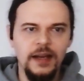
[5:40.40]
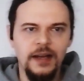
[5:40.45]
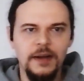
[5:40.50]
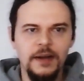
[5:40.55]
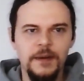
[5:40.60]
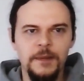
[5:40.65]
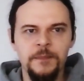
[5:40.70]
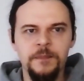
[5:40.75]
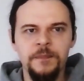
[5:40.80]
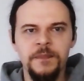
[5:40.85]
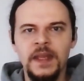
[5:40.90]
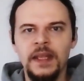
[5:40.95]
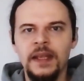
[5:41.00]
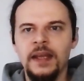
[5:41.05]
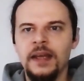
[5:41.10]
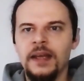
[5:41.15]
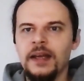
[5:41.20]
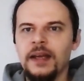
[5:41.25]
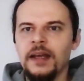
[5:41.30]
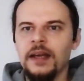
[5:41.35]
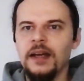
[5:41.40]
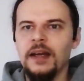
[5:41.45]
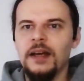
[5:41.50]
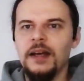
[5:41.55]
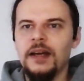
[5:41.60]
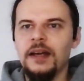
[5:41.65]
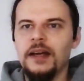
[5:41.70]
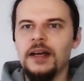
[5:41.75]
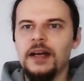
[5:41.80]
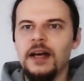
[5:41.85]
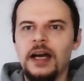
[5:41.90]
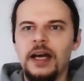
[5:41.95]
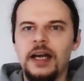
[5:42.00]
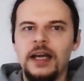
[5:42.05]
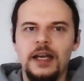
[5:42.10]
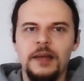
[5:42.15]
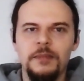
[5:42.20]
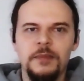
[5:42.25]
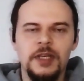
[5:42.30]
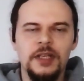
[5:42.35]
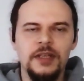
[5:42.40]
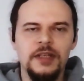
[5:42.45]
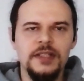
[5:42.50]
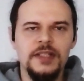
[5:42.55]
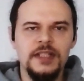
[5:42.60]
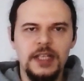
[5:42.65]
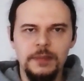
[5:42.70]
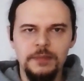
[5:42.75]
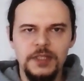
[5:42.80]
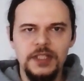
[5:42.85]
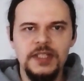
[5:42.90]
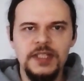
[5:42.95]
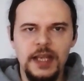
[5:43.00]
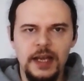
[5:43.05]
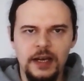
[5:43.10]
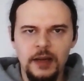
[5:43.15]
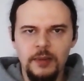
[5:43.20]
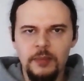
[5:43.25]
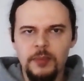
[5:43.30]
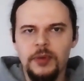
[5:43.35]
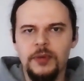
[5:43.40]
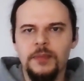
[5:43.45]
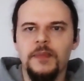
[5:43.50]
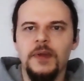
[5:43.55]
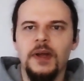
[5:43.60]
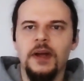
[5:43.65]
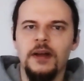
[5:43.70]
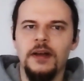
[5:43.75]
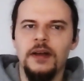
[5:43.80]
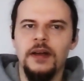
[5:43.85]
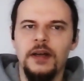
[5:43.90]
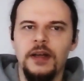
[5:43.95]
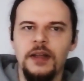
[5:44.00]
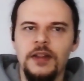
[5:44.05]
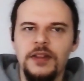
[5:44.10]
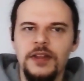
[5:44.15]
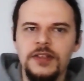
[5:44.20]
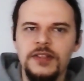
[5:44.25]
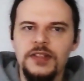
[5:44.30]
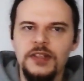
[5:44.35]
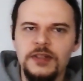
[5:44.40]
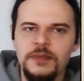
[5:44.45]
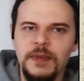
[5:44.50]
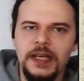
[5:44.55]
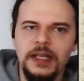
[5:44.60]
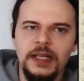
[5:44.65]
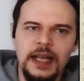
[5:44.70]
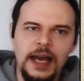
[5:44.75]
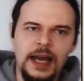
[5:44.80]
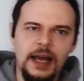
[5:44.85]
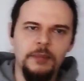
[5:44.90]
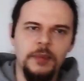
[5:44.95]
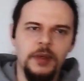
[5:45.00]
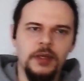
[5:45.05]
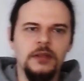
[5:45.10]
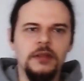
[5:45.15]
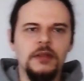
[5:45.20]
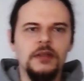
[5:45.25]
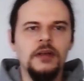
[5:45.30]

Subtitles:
I'm gonna skip the setup. This is my lab.